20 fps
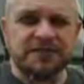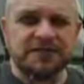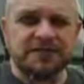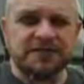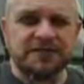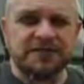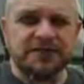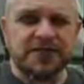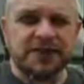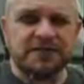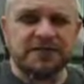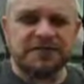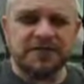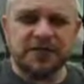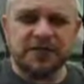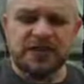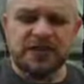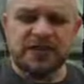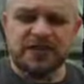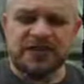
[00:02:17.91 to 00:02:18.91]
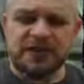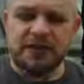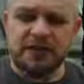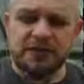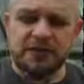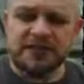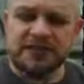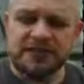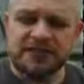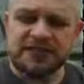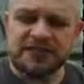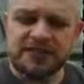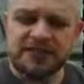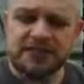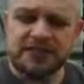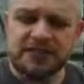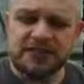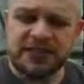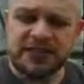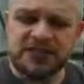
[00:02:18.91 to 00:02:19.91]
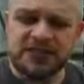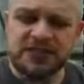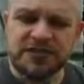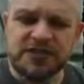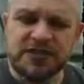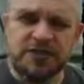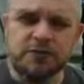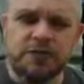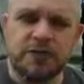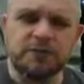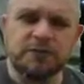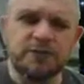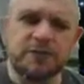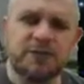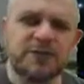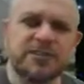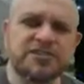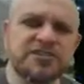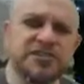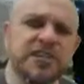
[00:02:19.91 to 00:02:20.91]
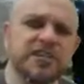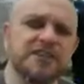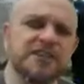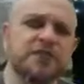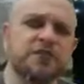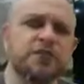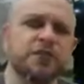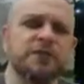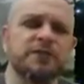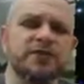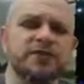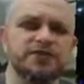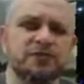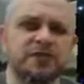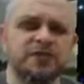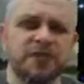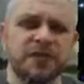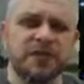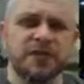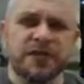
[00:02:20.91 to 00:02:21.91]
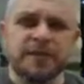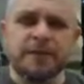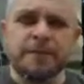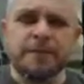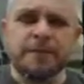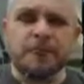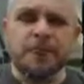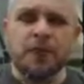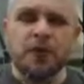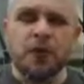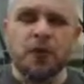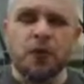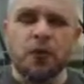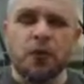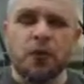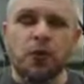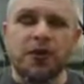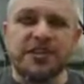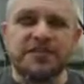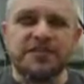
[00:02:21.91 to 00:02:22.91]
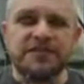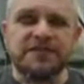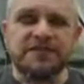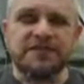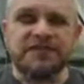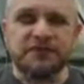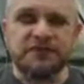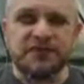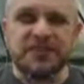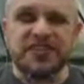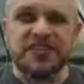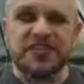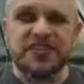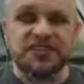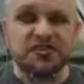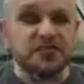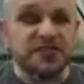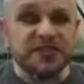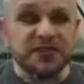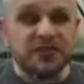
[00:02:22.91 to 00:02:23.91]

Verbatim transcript: Uh, feminist therapy, as I just mentioned, it originated in the women's movement which is a few centuries old.